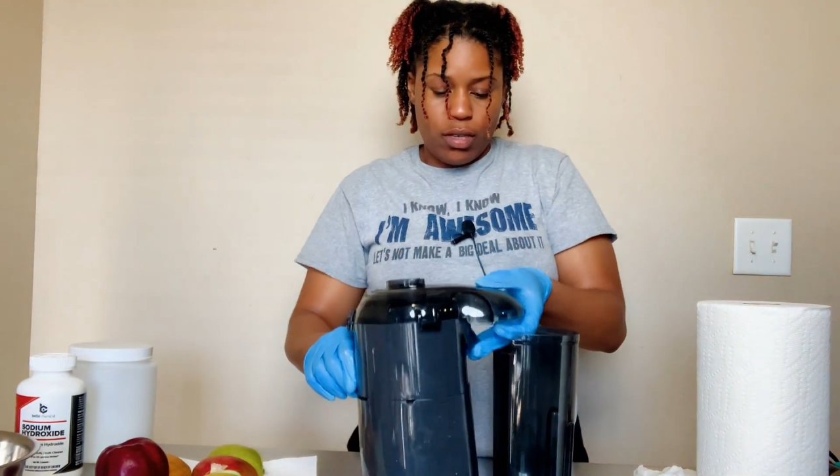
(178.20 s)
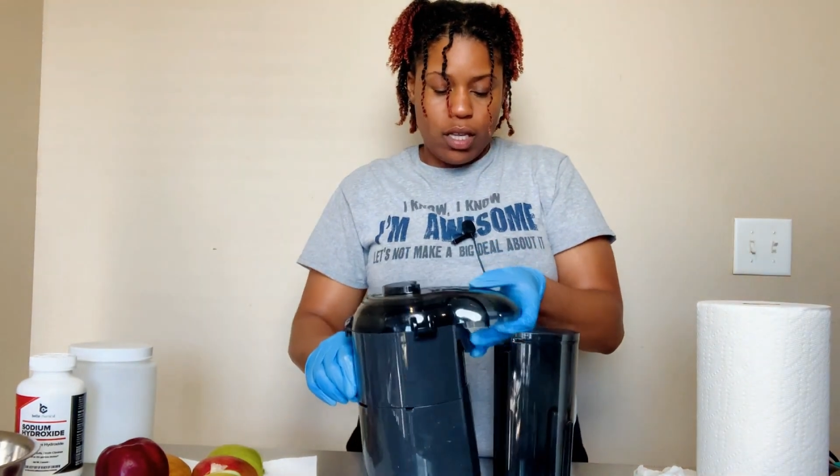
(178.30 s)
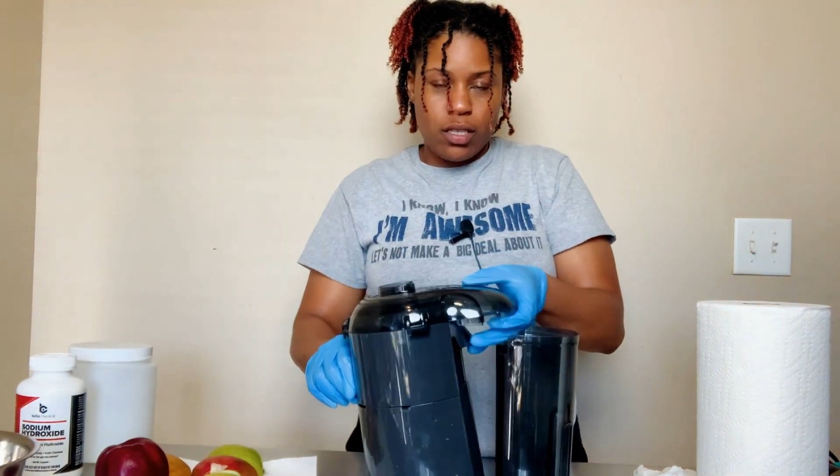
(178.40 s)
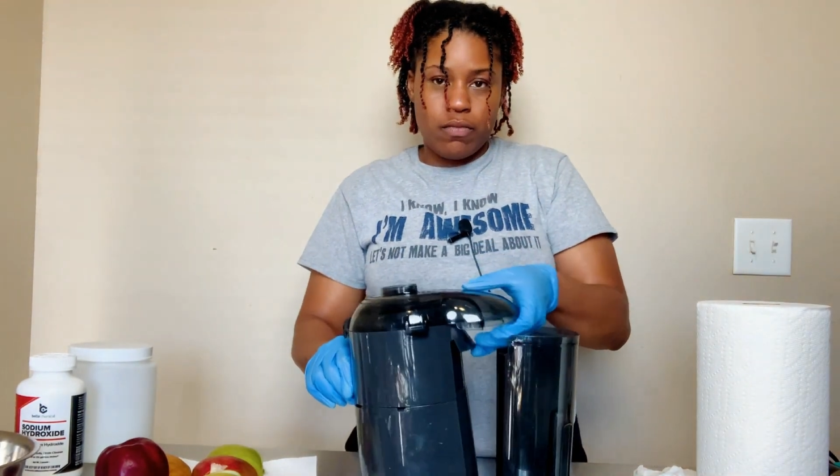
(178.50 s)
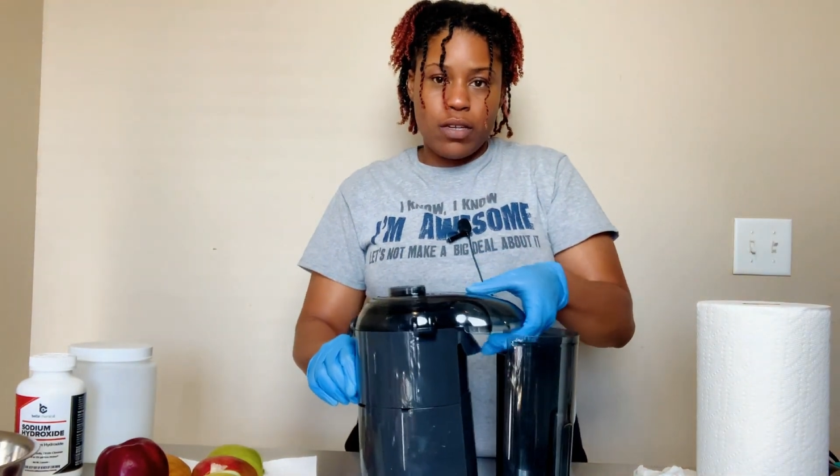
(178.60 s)

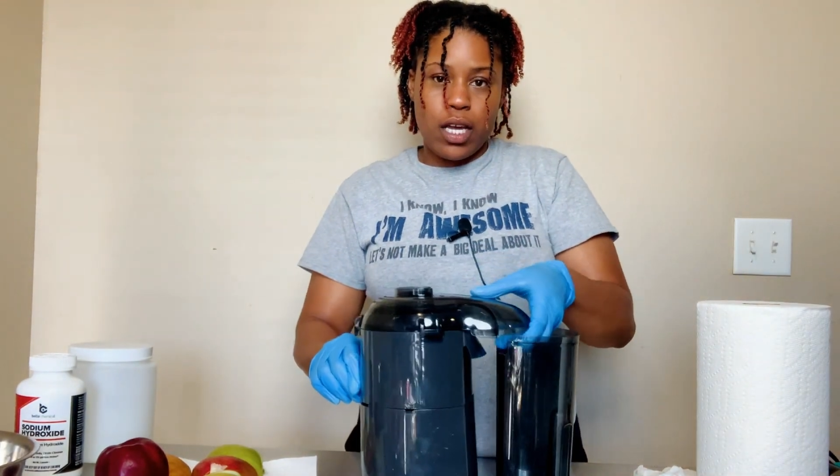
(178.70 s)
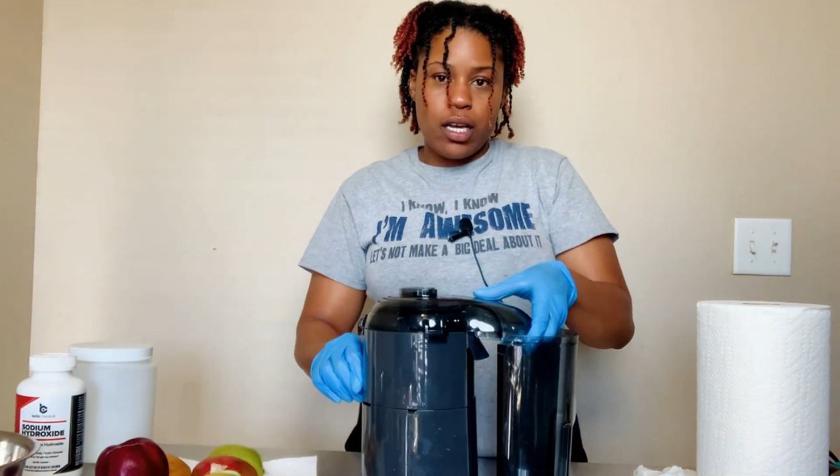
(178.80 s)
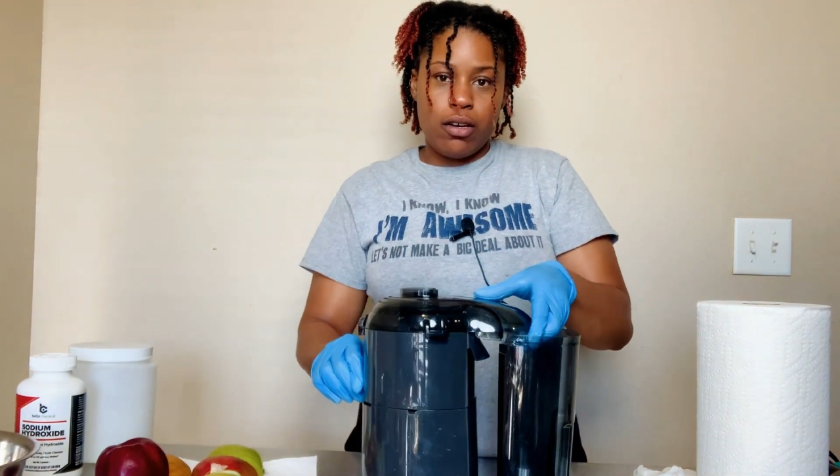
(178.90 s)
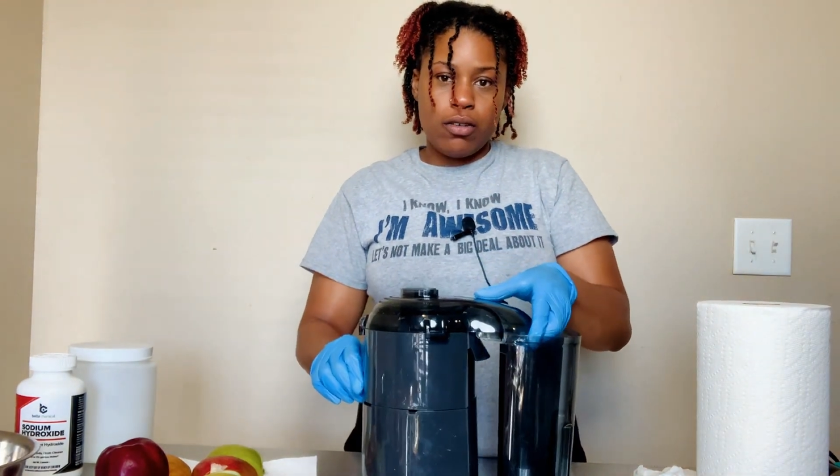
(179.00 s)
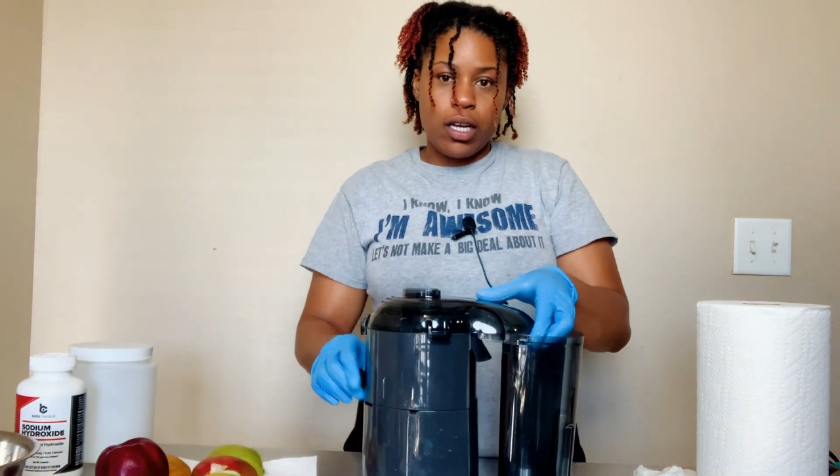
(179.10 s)
as of
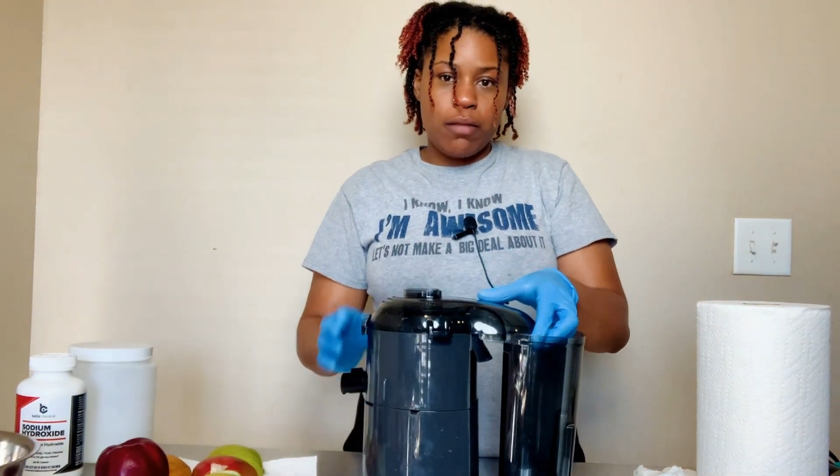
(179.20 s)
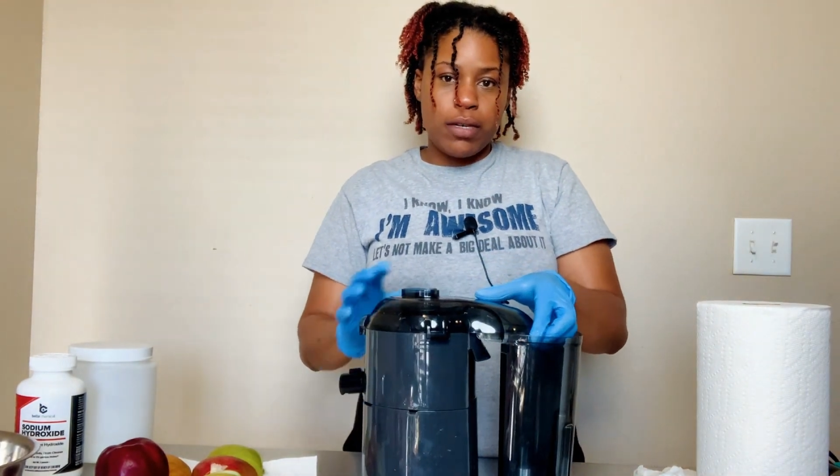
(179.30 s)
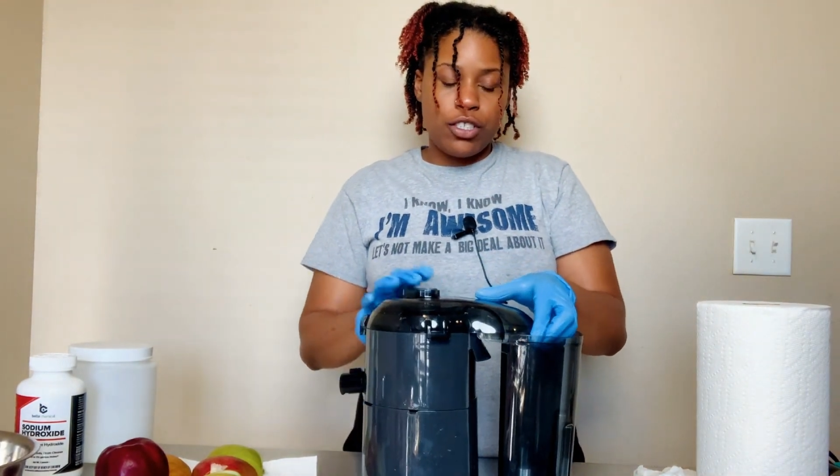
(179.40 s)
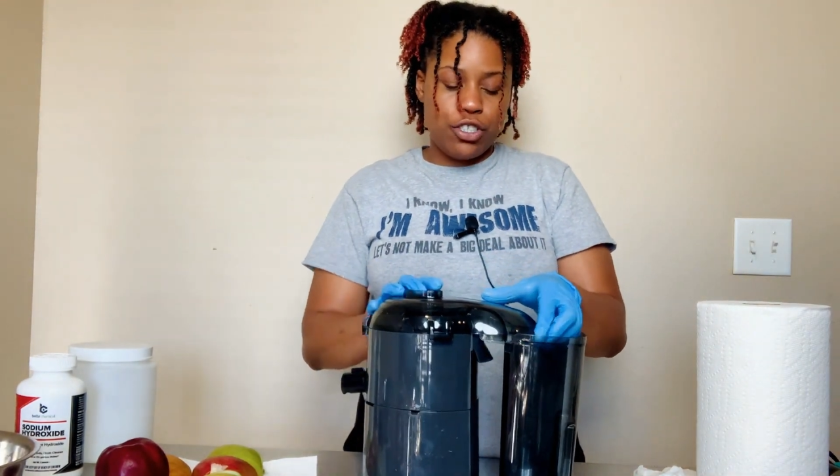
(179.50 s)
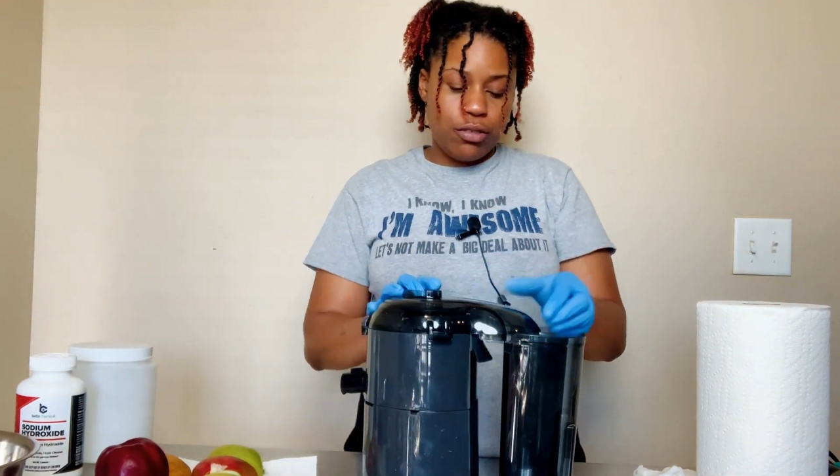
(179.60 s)
now, I got
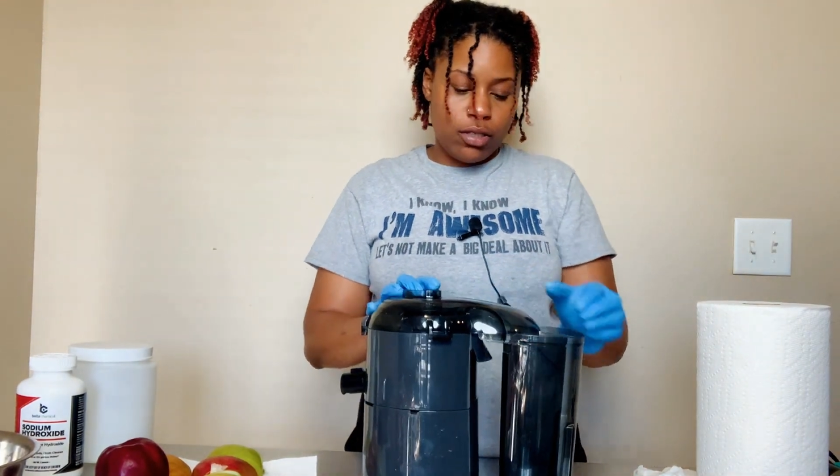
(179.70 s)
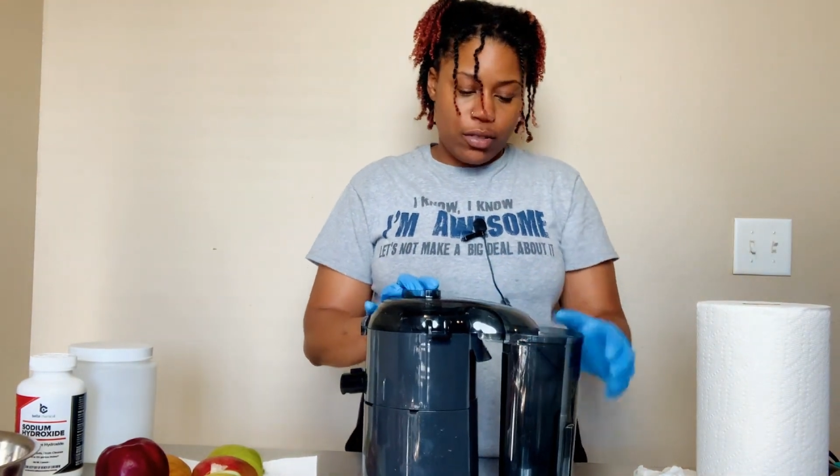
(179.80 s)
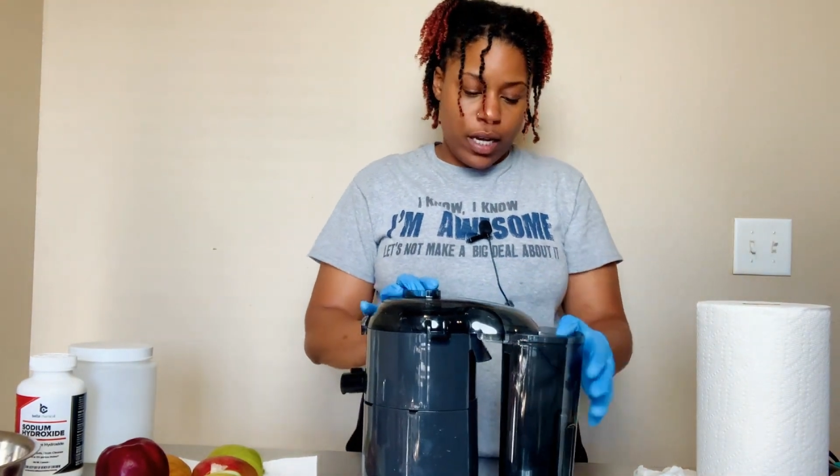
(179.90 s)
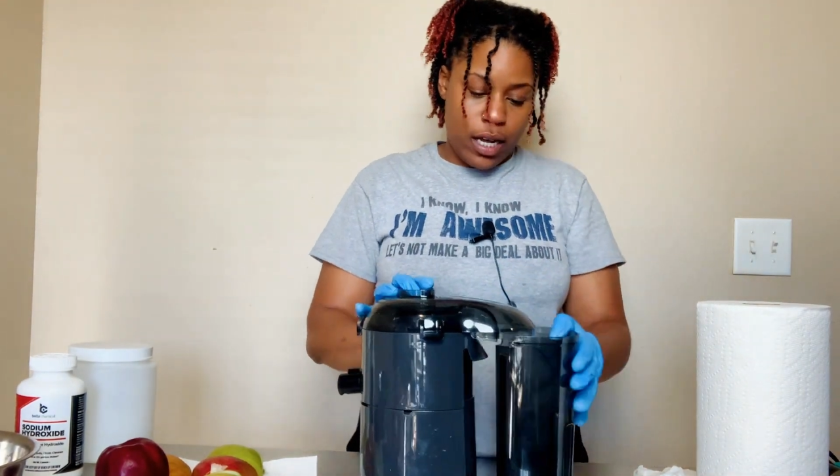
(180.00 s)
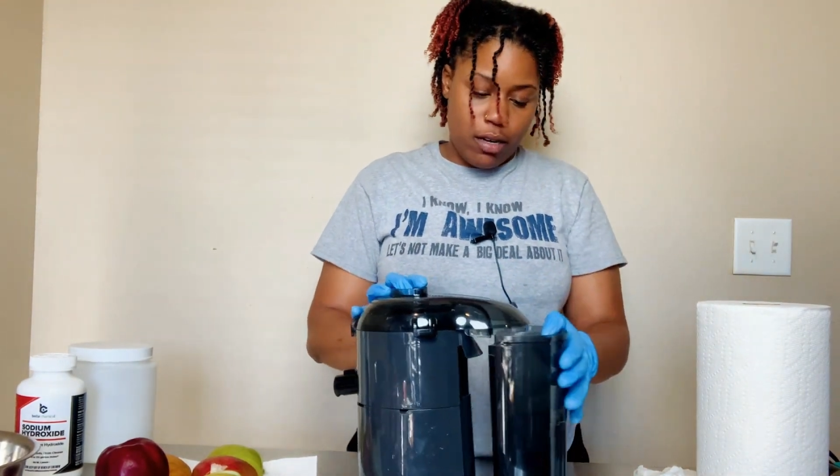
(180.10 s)
my
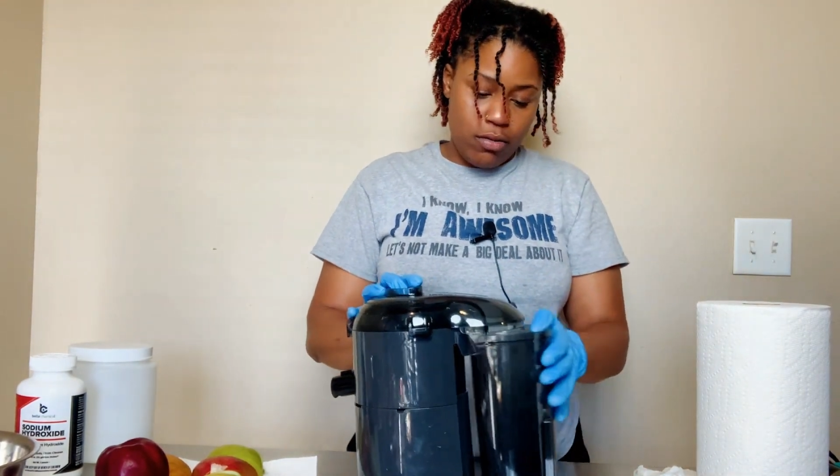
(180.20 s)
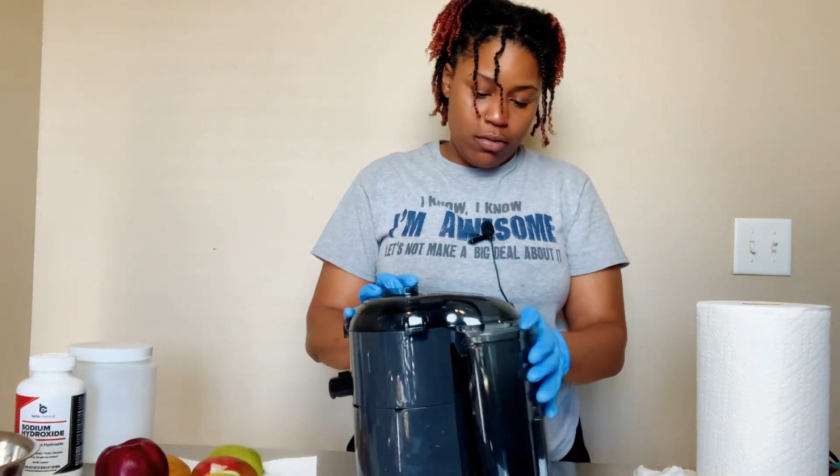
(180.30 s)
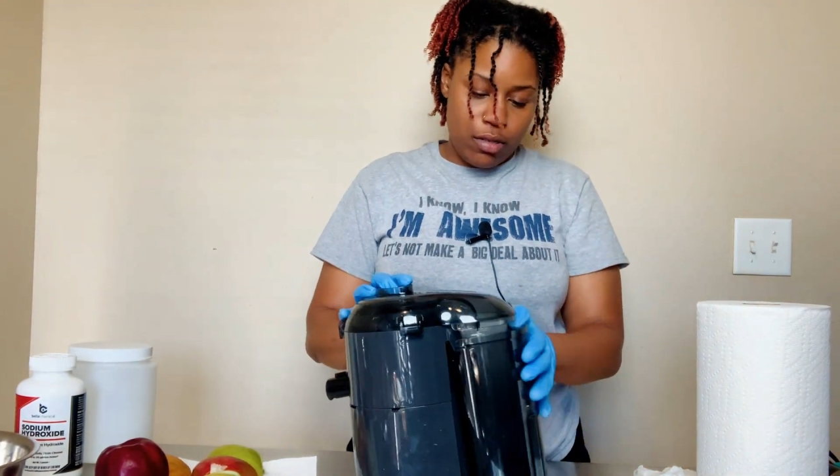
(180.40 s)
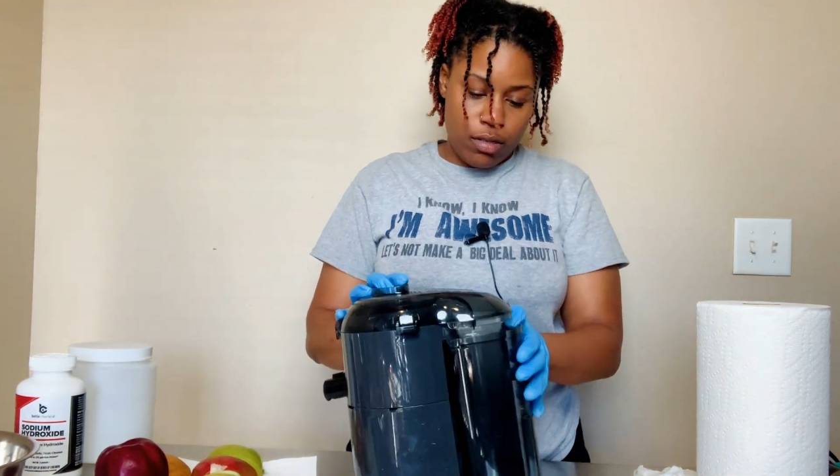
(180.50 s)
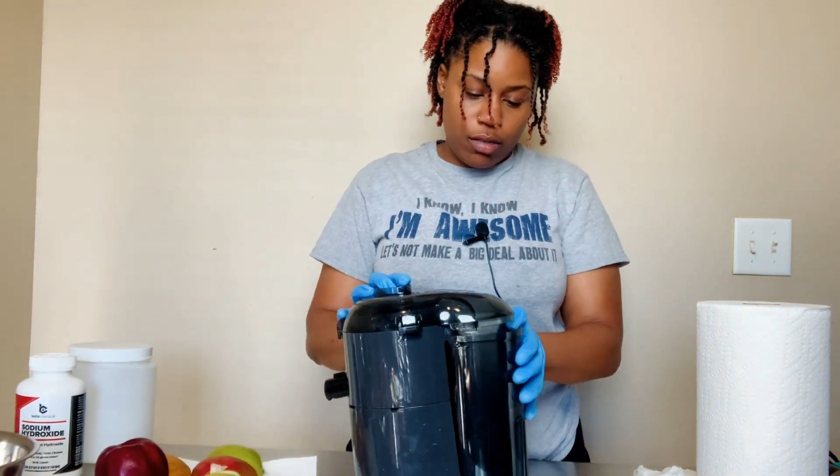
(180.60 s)
juicer out, and